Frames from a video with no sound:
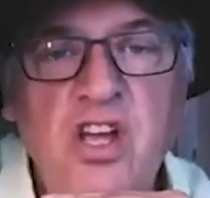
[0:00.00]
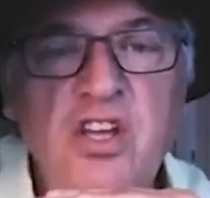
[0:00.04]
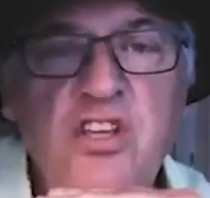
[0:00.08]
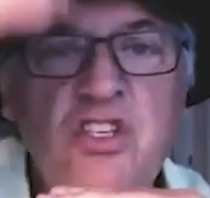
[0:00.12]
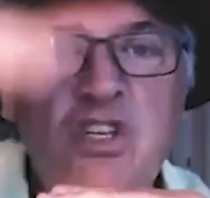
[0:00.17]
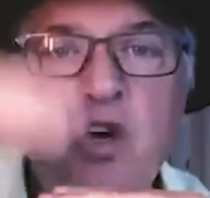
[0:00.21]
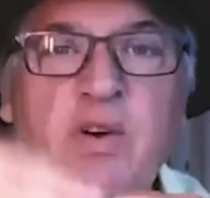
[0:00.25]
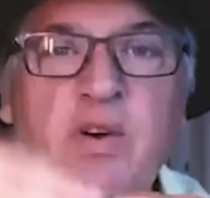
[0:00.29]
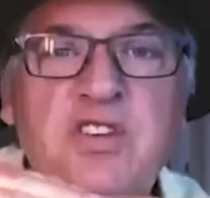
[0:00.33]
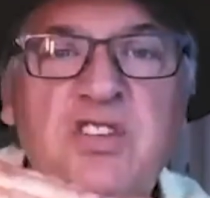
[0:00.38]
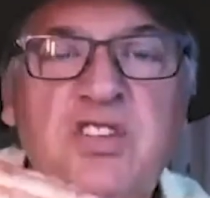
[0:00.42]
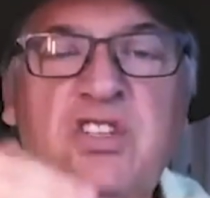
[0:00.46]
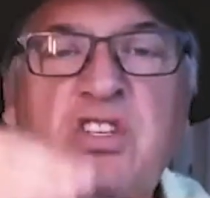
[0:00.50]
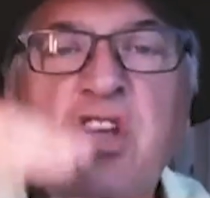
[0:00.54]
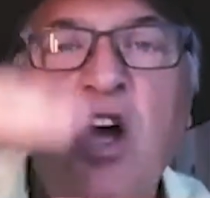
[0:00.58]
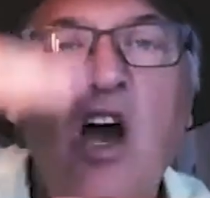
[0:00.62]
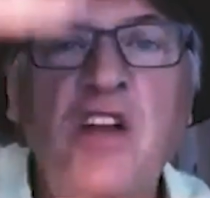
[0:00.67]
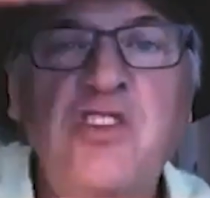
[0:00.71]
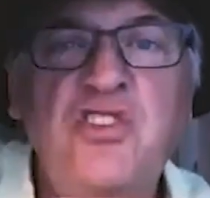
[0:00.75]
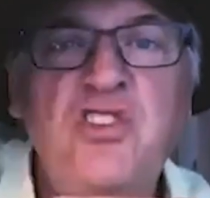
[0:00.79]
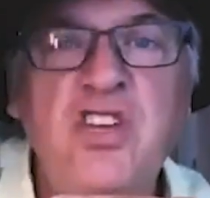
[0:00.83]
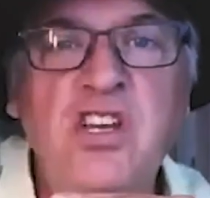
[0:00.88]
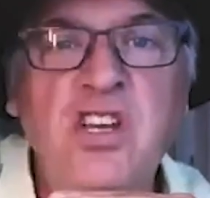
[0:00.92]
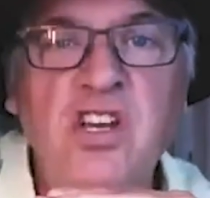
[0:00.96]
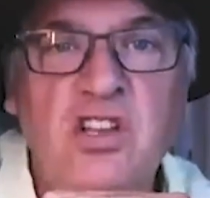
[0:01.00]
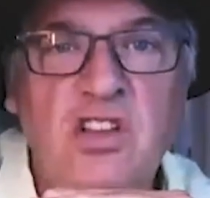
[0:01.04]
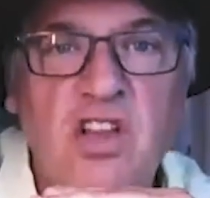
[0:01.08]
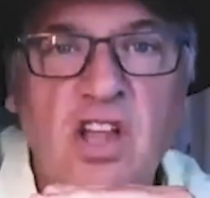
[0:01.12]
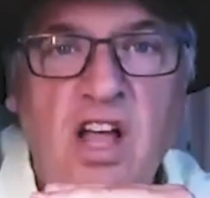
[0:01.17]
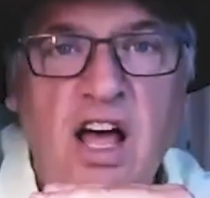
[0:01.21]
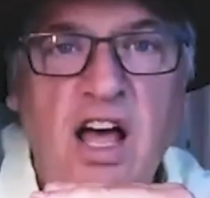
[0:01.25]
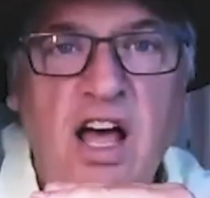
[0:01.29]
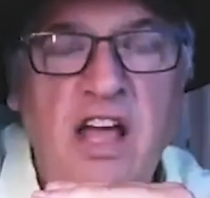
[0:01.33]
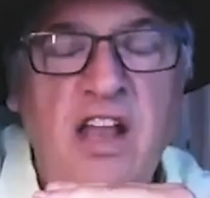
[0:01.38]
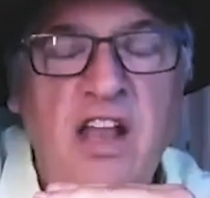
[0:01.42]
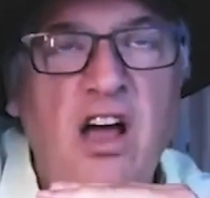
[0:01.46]
So it's touching a
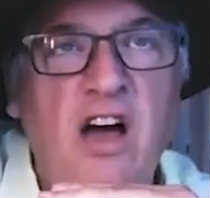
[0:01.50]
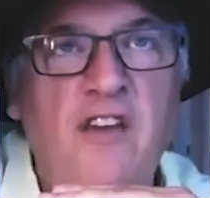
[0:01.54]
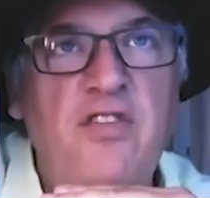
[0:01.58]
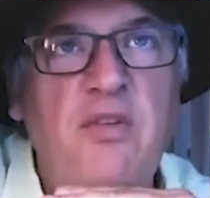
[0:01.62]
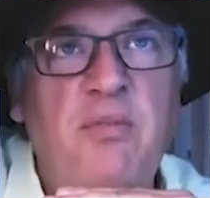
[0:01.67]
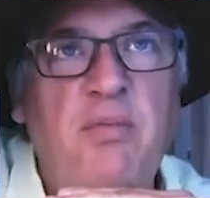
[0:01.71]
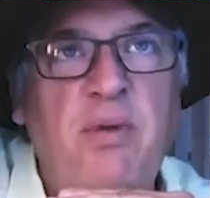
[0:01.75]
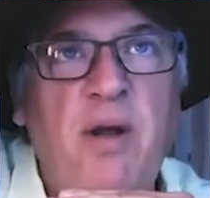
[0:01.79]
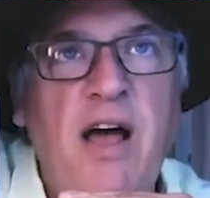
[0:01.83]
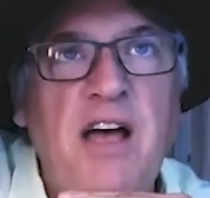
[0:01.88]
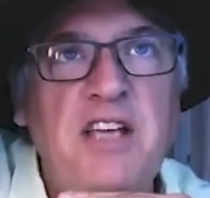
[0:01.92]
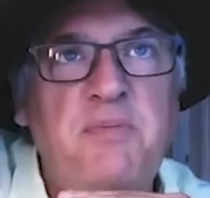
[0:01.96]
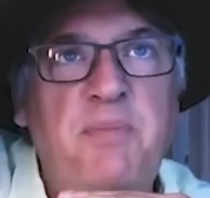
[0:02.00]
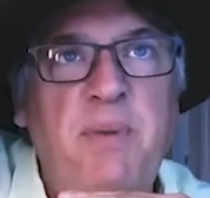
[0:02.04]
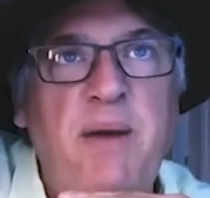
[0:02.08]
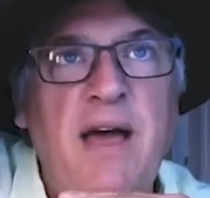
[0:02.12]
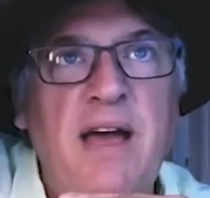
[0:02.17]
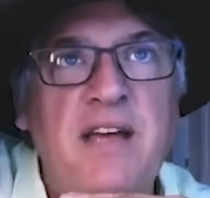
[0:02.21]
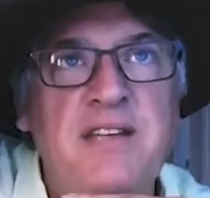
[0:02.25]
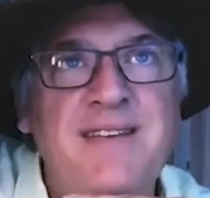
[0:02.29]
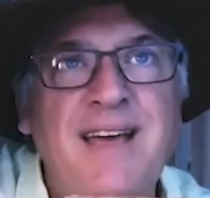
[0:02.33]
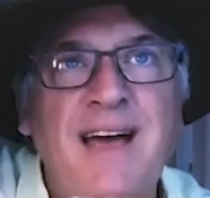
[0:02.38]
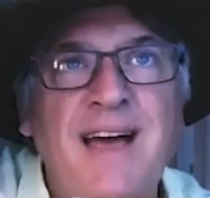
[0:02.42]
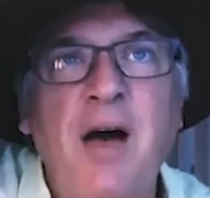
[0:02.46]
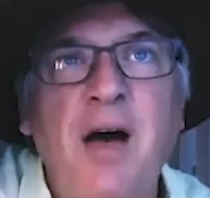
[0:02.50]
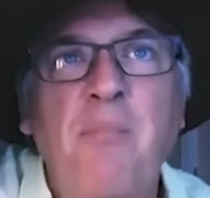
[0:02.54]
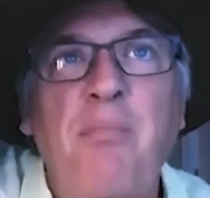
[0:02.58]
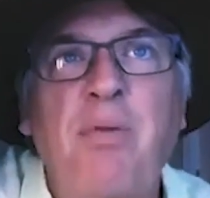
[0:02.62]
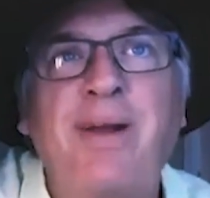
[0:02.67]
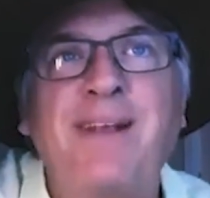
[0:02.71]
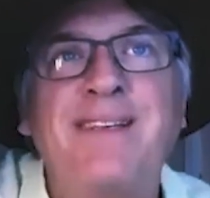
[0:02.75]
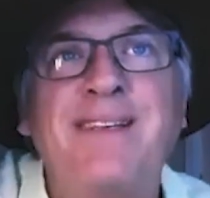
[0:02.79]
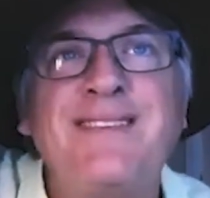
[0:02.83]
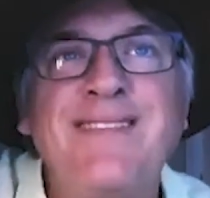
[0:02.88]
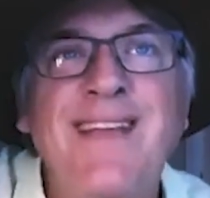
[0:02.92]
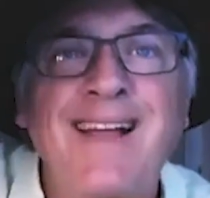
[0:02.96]
lot of the prospects, but
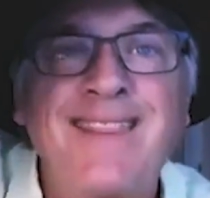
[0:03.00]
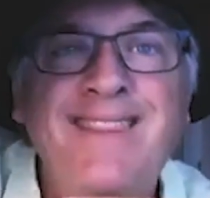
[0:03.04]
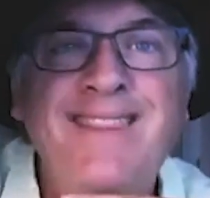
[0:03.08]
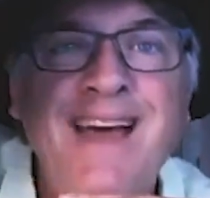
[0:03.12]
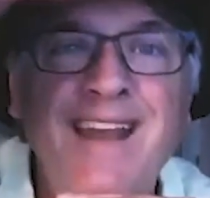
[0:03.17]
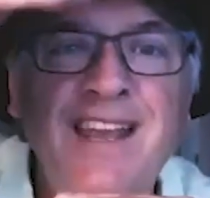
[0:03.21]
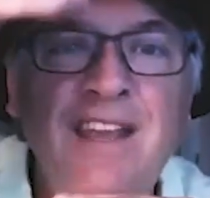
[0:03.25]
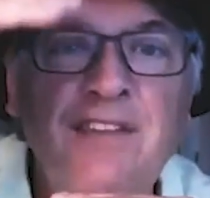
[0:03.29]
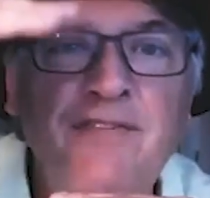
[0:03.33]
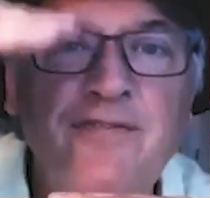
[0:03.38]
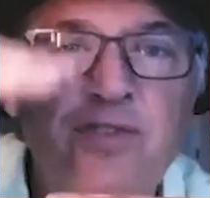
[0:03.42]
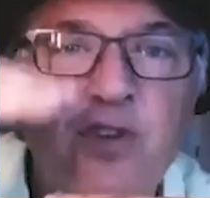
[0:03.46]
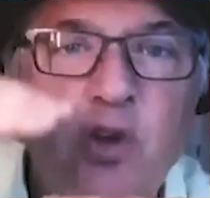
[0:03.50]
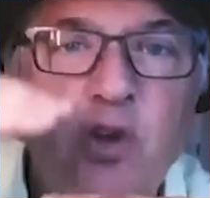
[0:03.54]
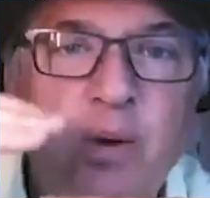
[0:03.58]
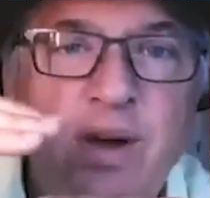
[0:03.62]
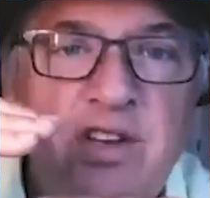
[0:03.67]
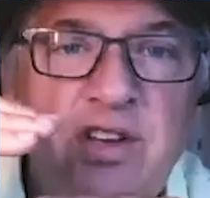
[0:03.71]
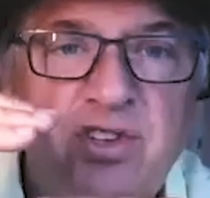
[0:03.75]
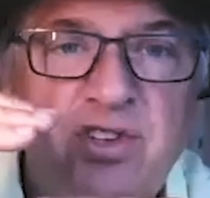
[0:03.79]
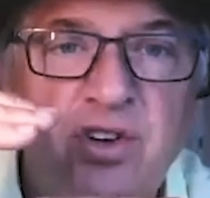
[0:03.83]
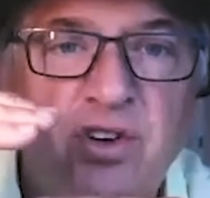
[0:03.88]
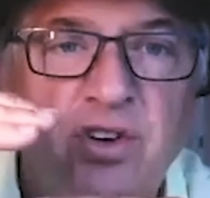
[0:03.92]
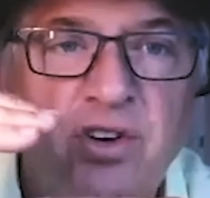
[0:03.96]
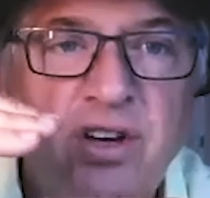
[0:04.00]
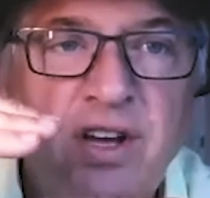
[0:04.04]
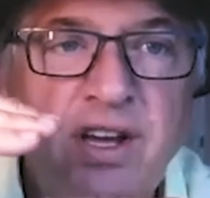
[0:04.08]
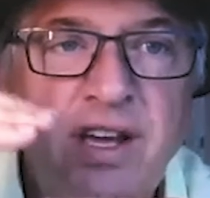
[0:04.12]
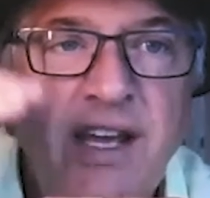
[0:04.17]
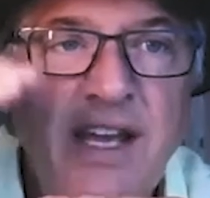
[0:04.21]
it's not that influential.